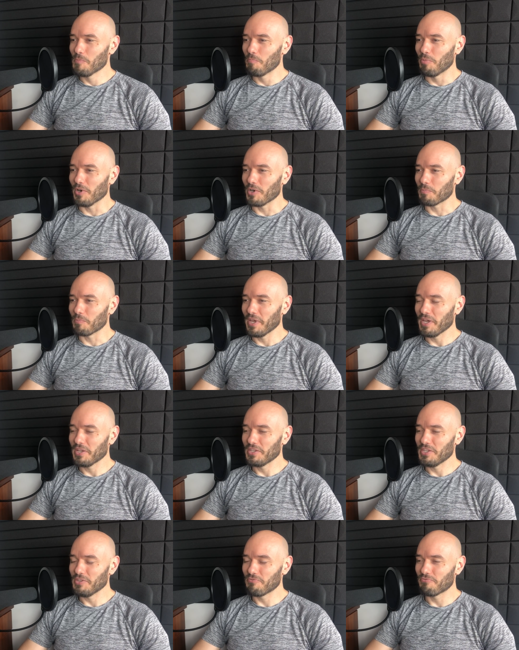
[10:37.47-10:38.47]
But man,
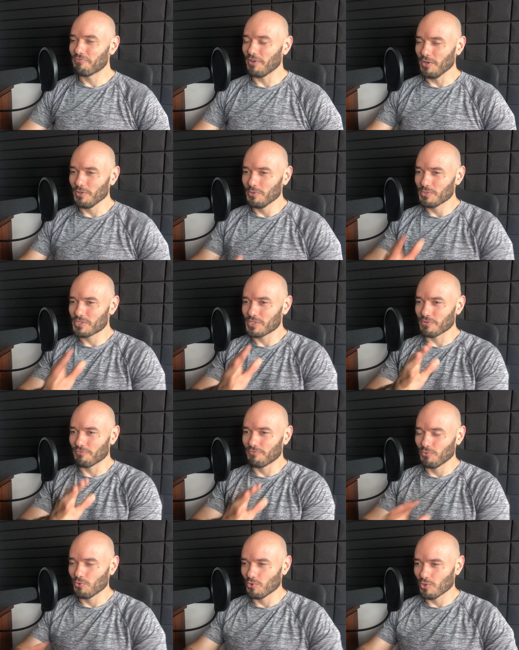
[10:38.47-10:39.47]
he follows the
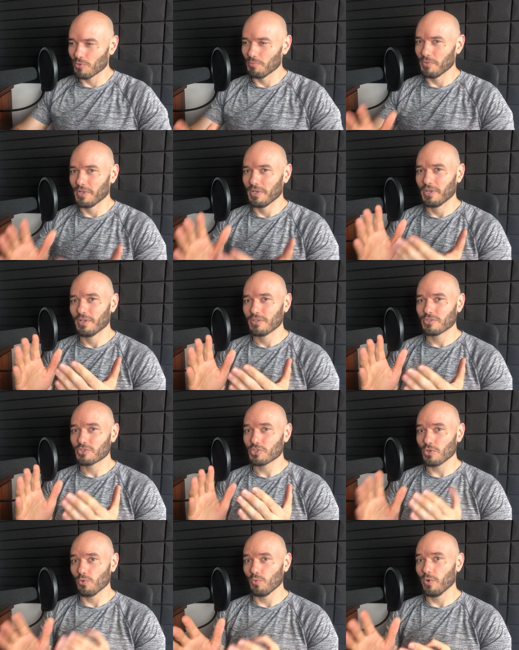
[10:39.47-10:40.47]
form
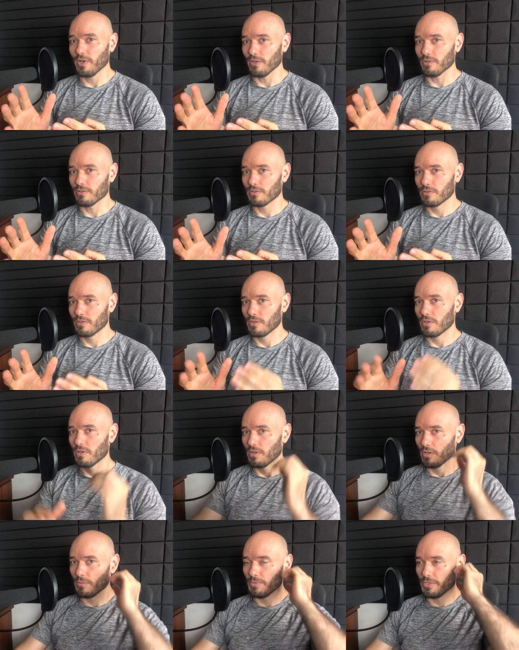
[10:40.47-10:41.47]
so well.
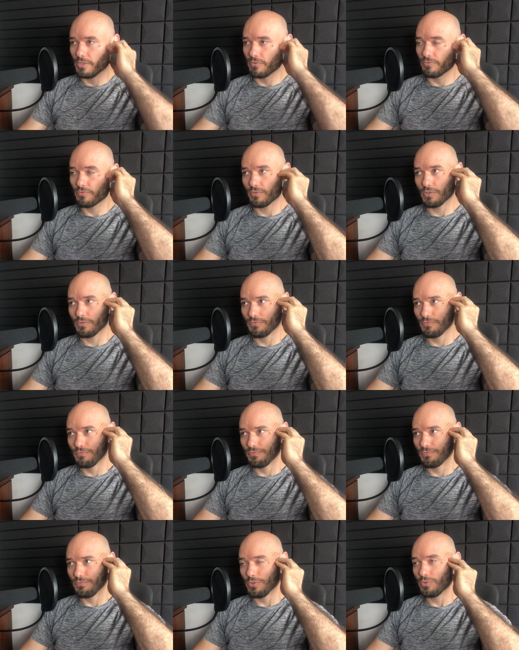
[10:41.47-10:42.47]
I mean,
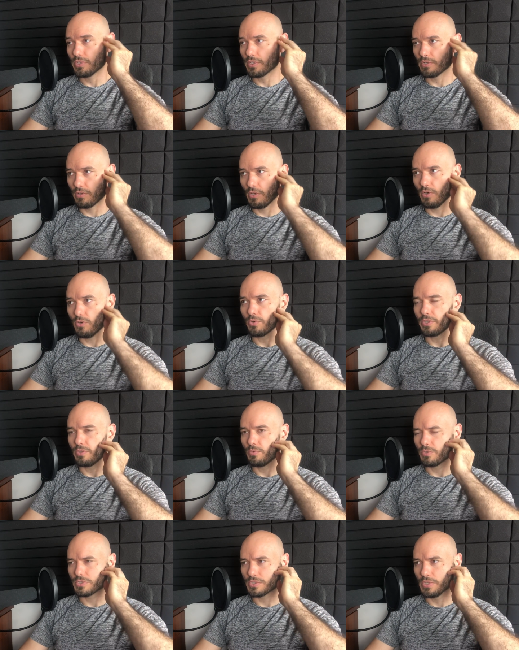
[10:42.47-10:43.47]
if you didn't know he
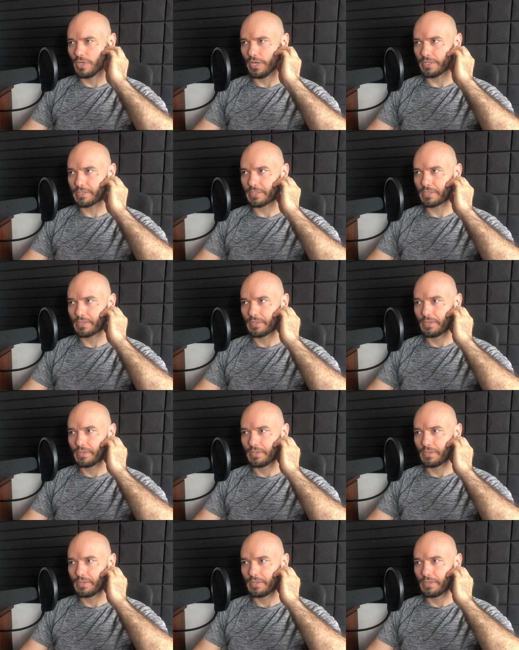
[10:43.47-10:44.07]
was not